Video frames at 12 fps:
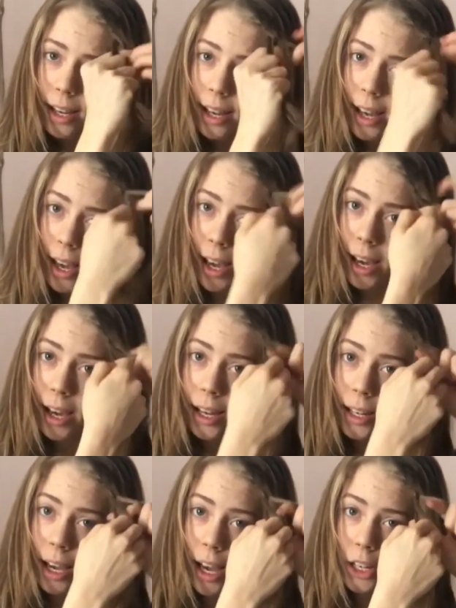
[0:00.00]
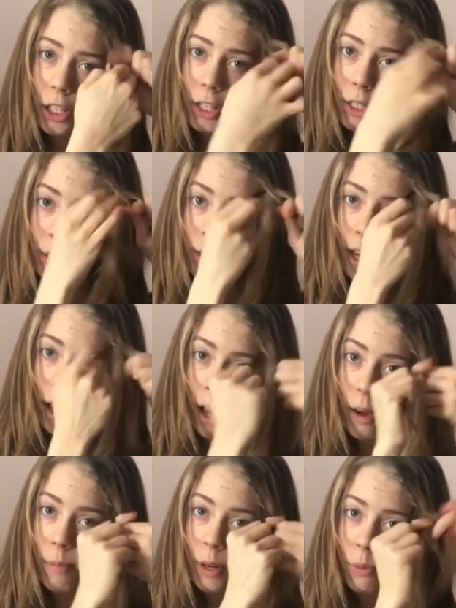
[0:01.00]
And I just have
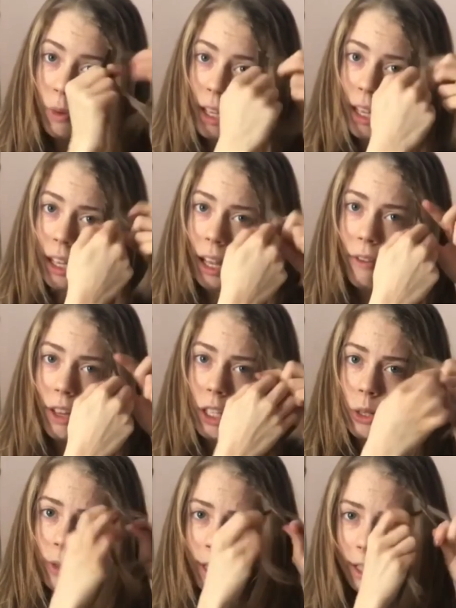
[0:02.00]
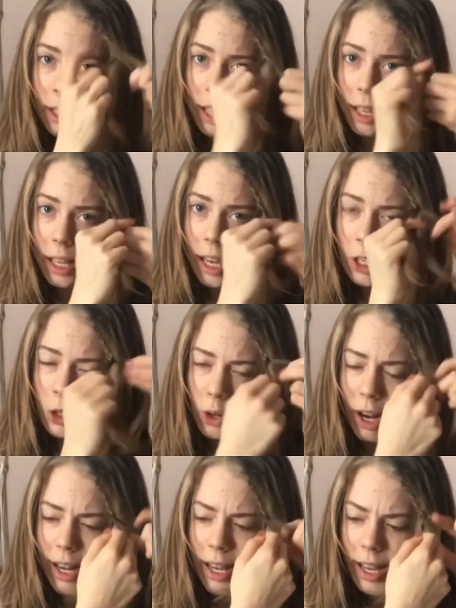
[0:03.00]
been really loving doing it lately. I
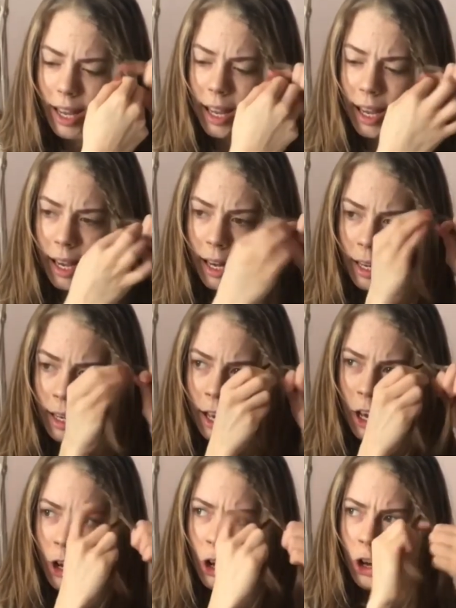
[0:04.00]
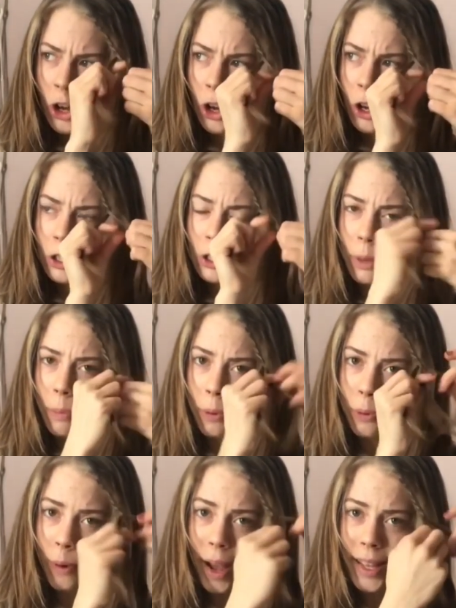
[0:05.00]
tried it and
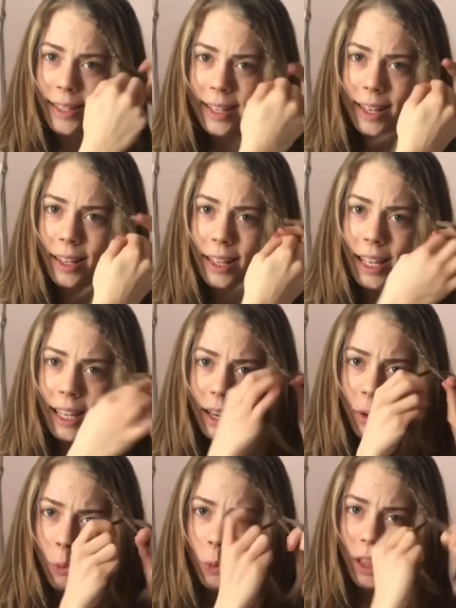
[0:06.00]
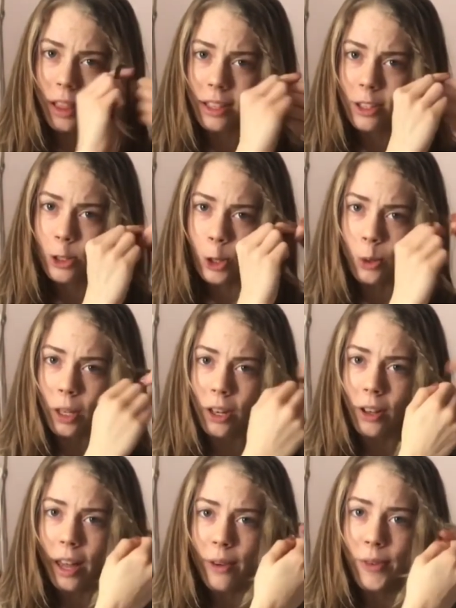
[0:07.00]
surprisingly, with so little
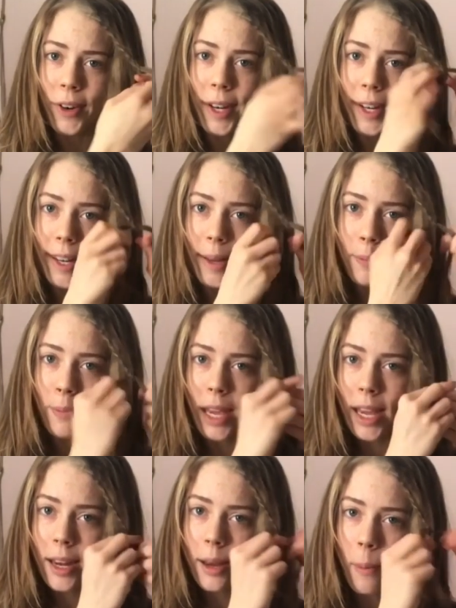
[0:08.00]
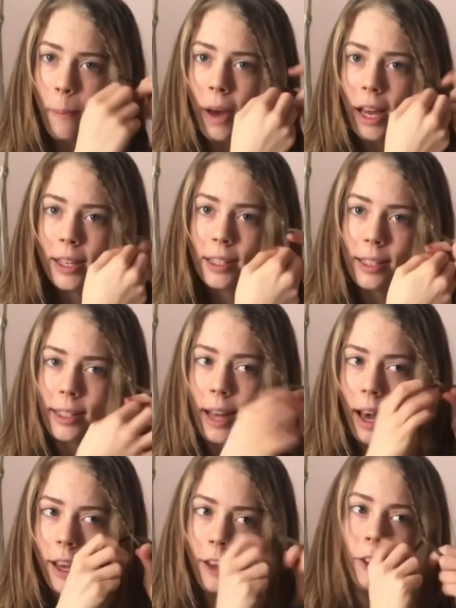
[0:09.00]
effort, it made my
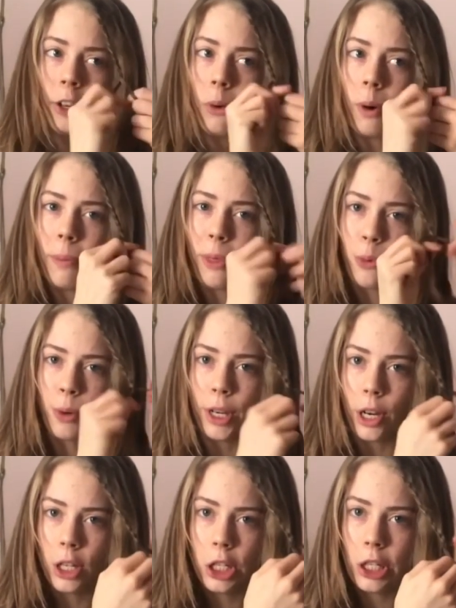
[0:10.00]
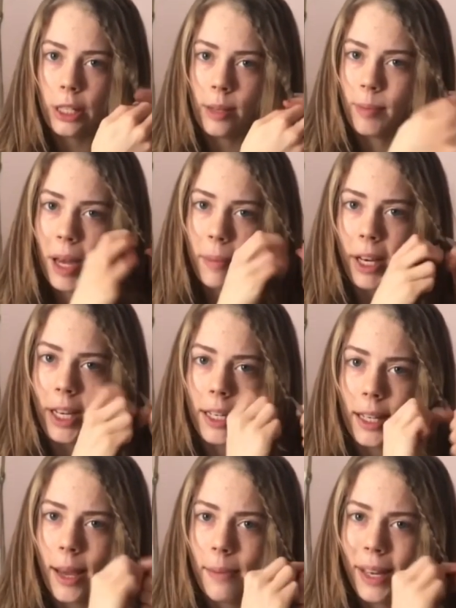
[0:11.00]
style go up three notches in my mind.
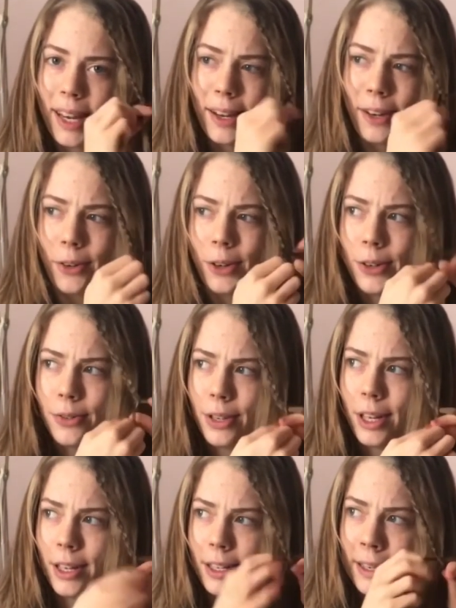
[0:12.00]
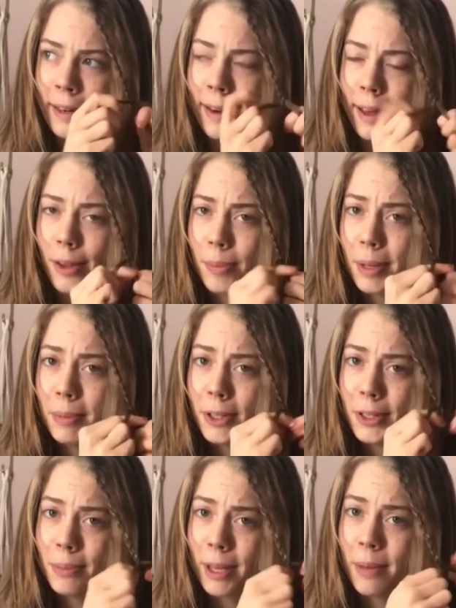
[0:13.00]
I mean, I don't know if it did in other people's,
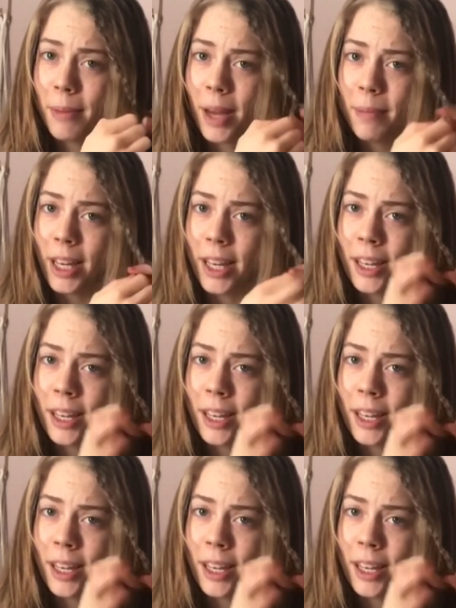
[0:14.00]
but in my mind,